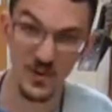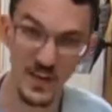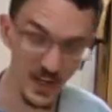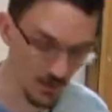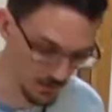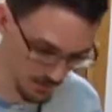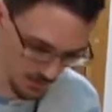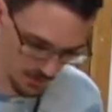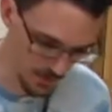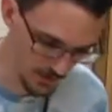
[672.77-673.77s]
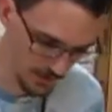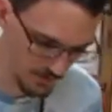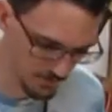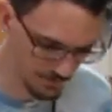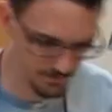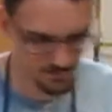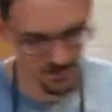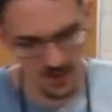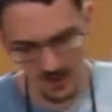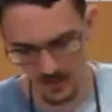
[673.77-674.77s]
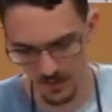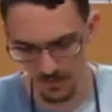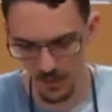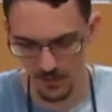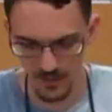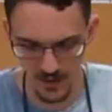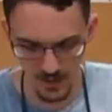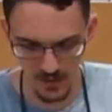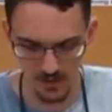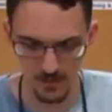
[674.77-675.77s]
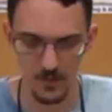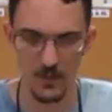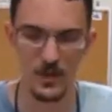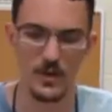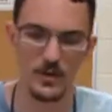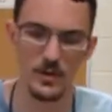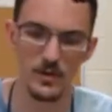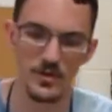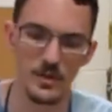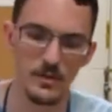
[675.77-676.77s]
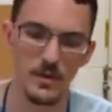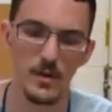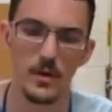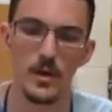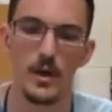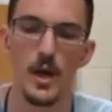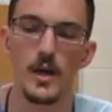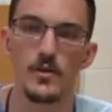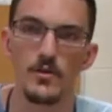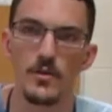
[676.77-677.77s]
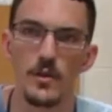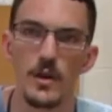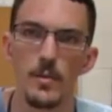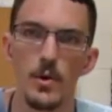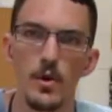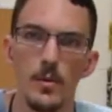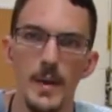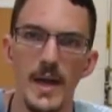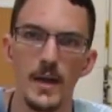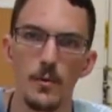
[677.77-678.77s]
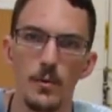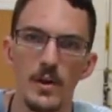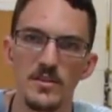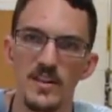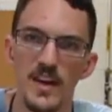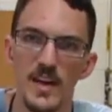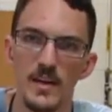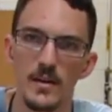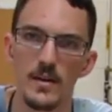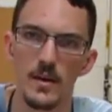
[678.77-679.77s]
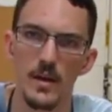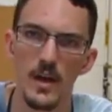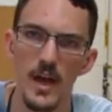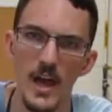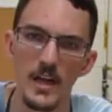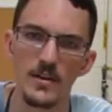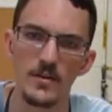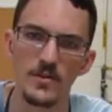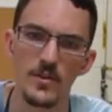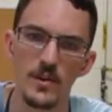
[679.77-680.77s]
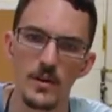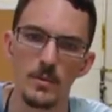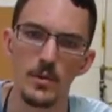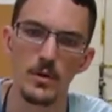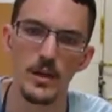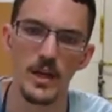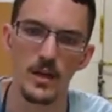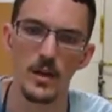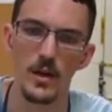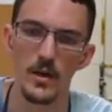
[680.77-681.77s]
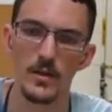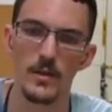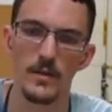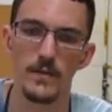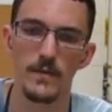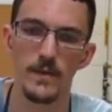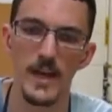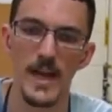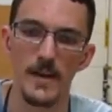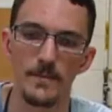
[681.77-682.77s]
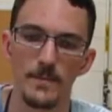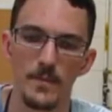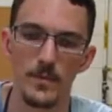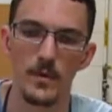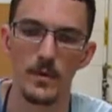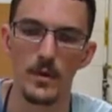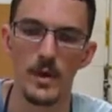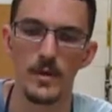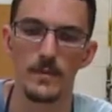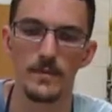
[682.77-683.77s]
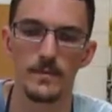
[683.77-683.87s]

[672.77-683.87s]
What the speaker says: style is kind of the most elegant solution. You're just going to pull back real tight, and you're just going to pull that cloth flat, all right?